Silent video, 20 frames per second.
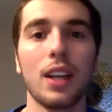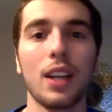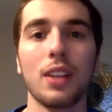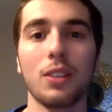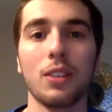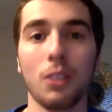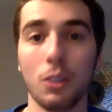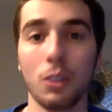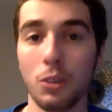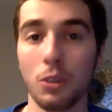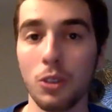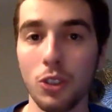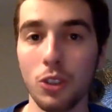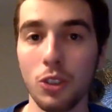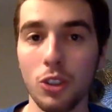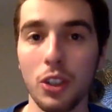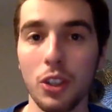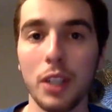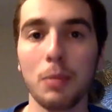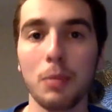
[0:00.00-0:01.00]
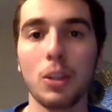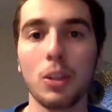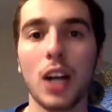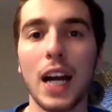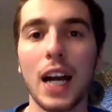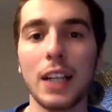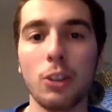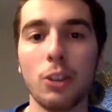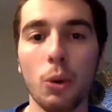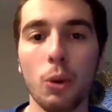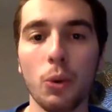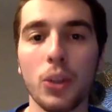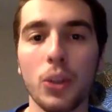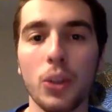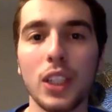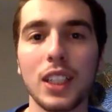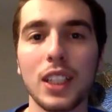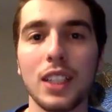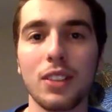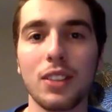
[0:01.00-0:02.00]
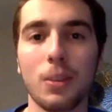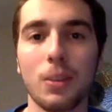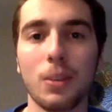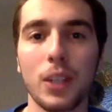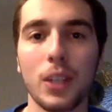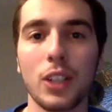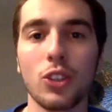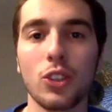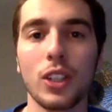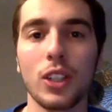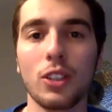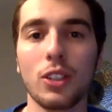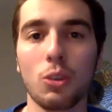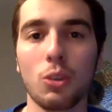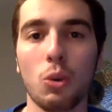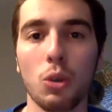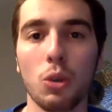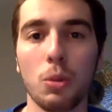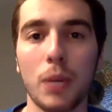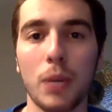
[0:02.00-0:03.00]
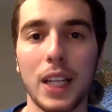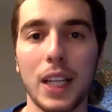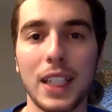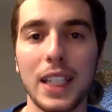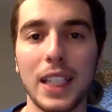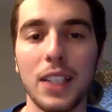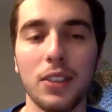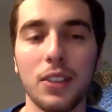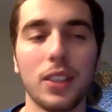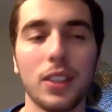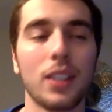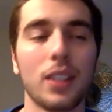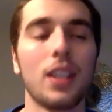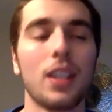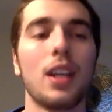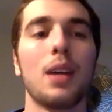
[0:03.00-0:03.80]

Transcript: Little disclaimer, I don't think he's a franchise quarterback either.